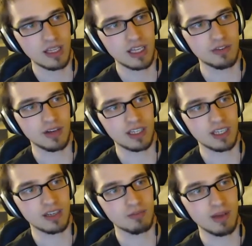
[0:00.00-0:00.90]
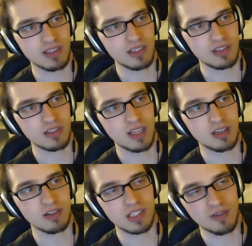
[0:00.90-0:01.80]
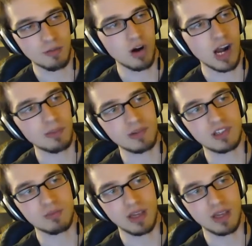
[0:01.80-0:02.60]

And if I hit message, then there's even more options.